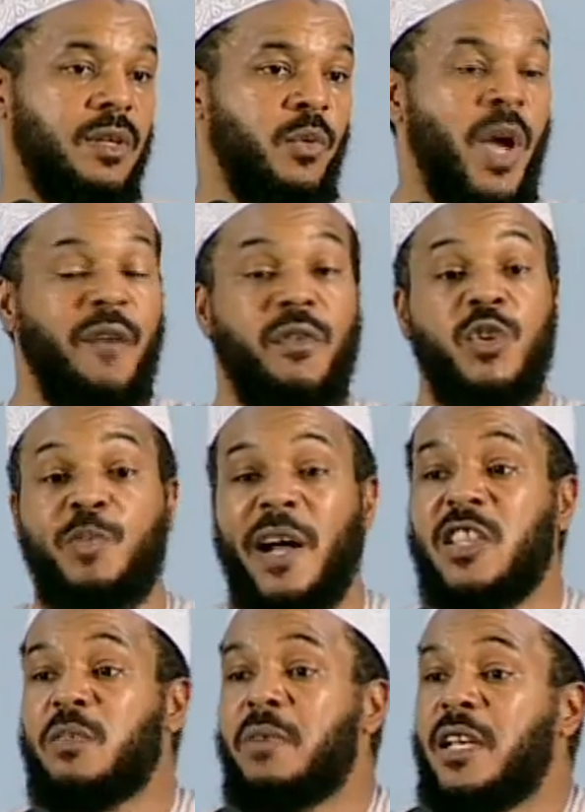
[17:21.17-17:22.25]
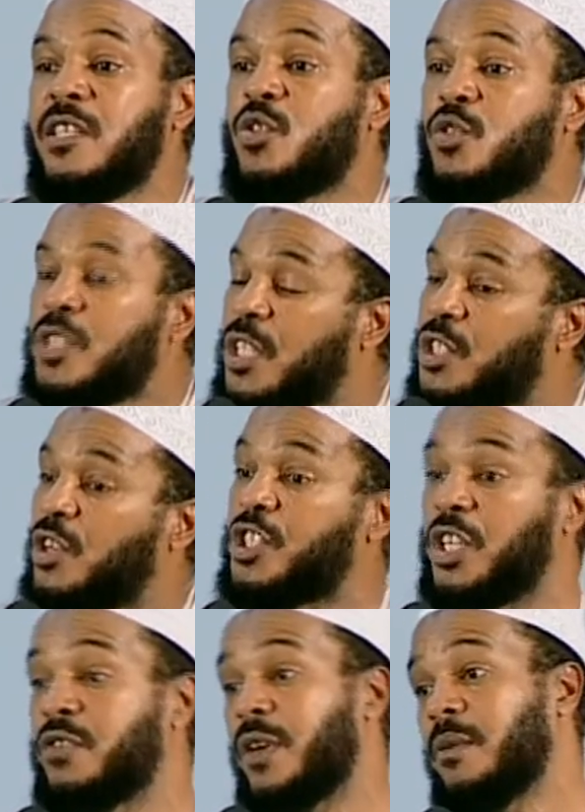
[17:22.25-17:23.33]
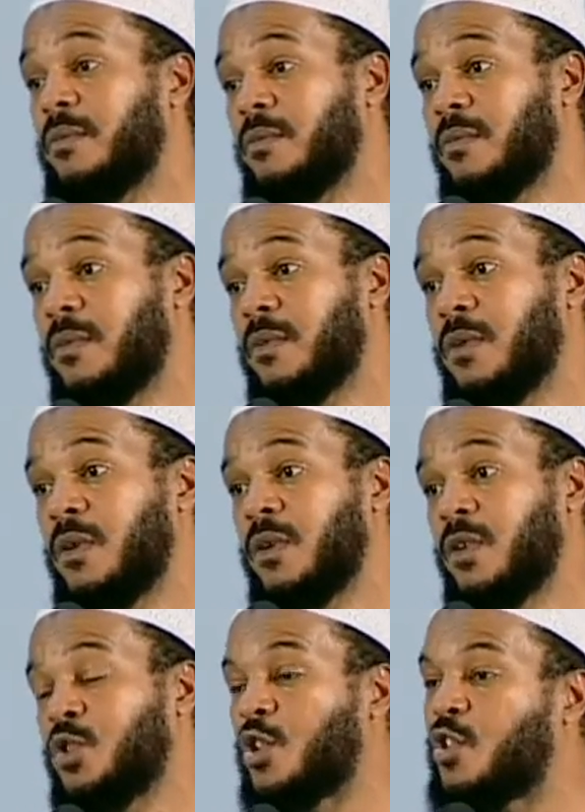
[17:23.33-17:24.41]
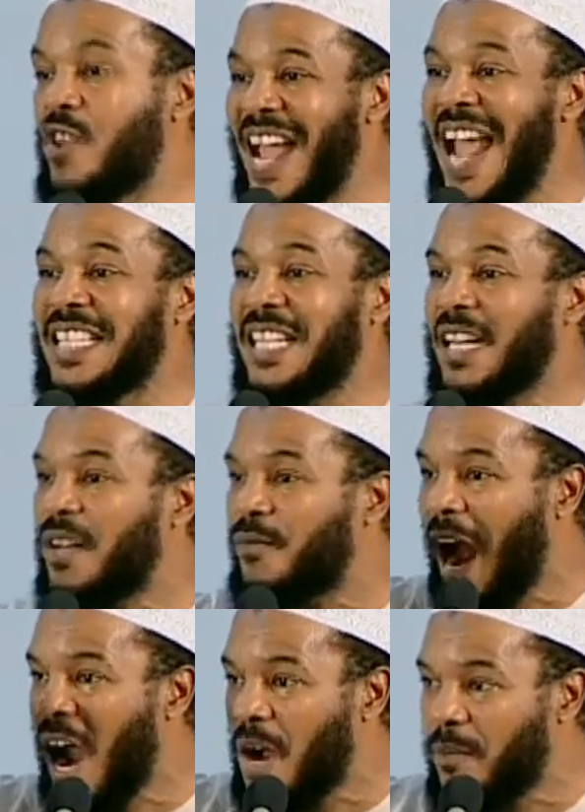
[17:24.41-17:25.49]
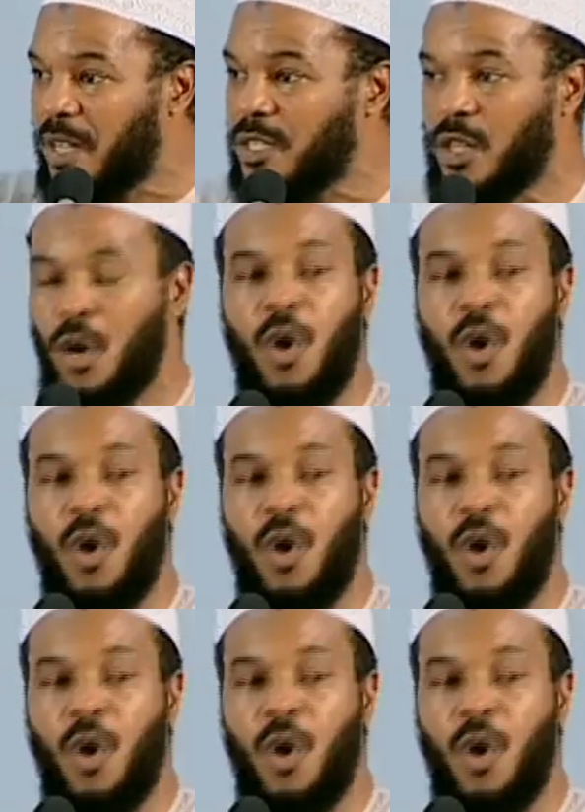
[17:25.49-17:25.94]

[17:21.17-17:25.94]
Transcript: We have a responsibility to teach our children, to create an environment in the